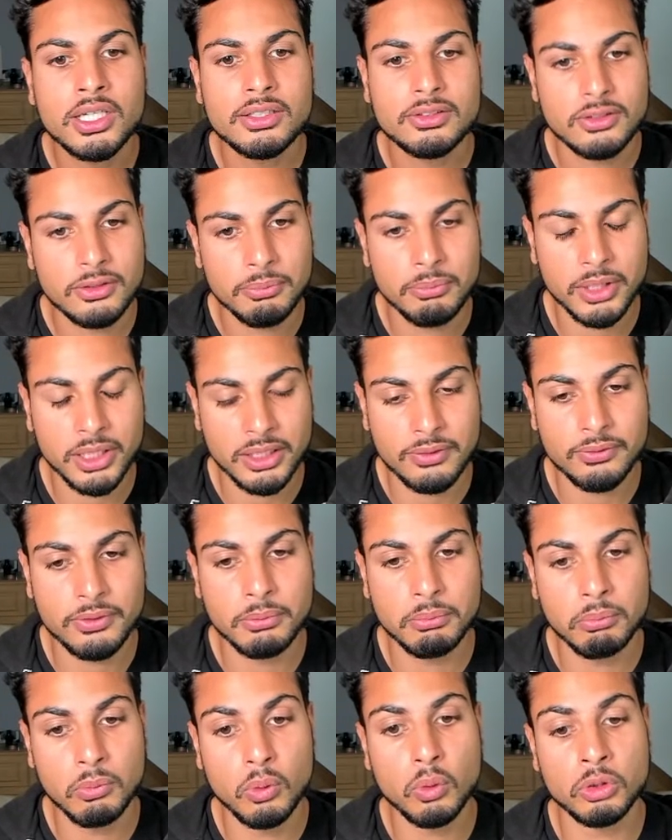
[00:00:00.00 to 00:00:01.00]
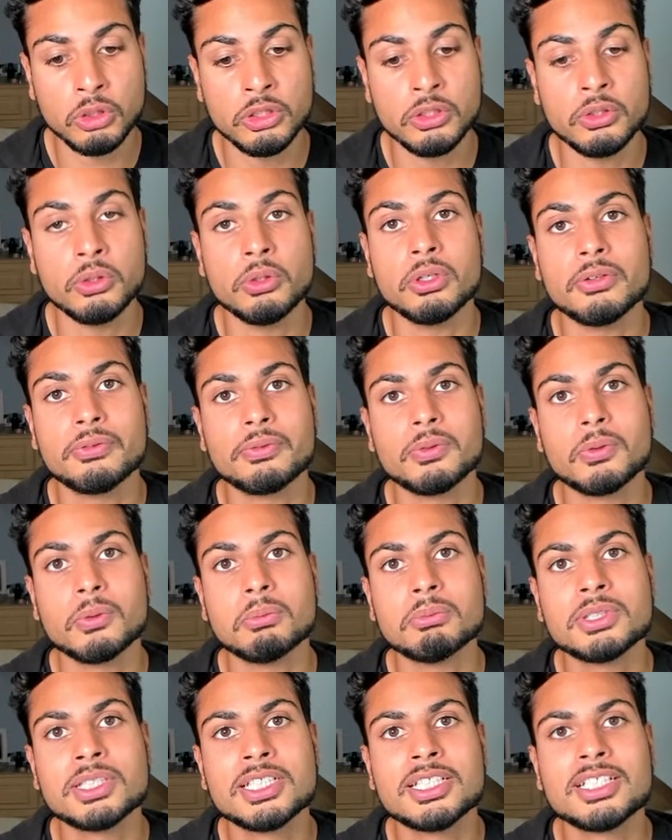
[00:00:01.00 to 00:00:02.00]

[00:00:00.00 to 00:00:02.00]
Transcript: to make them more uniform.